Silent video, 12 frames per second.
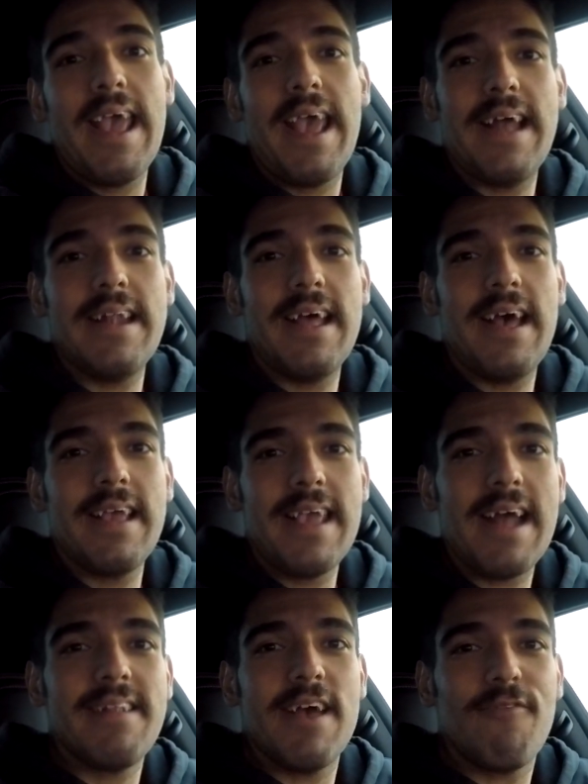And, uh,
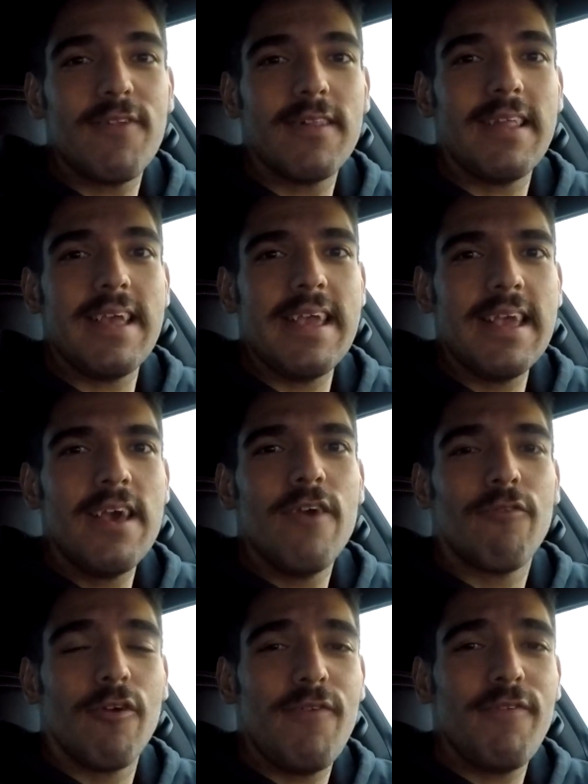yeah, definitely
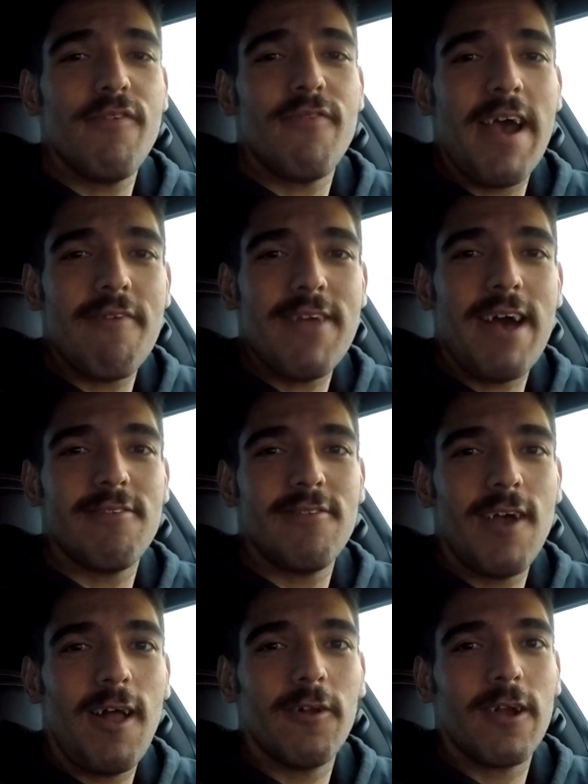for a fifty-five thousand
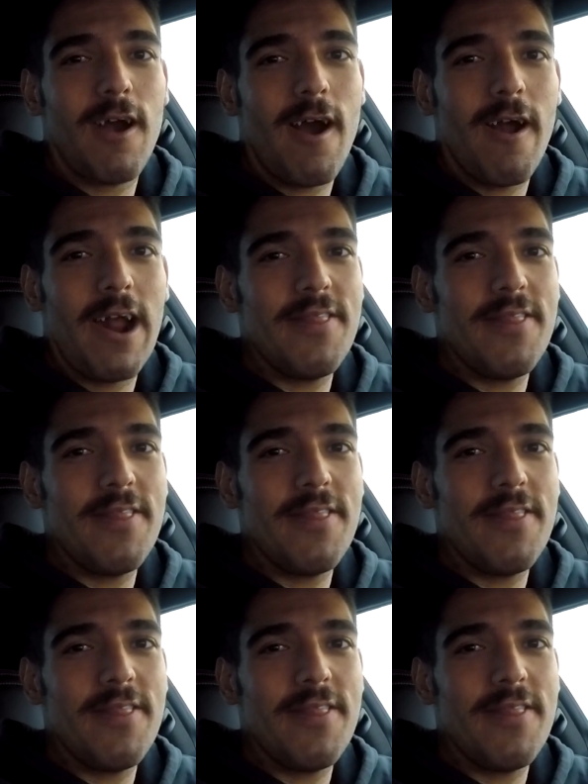dollar car,